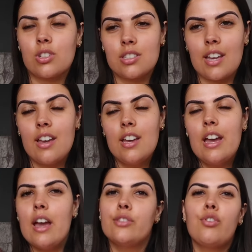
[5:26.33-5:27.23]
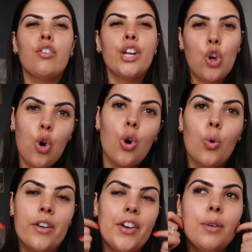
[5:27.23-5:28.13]
Because I was like, it's very
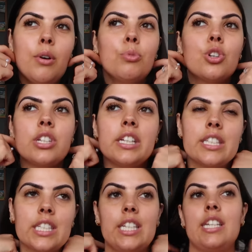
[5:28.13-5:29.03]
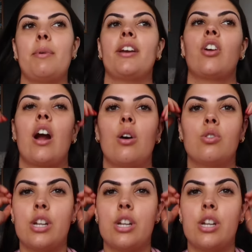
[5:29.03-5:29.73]
cool. If anyone watches Sydney Mae Crouch,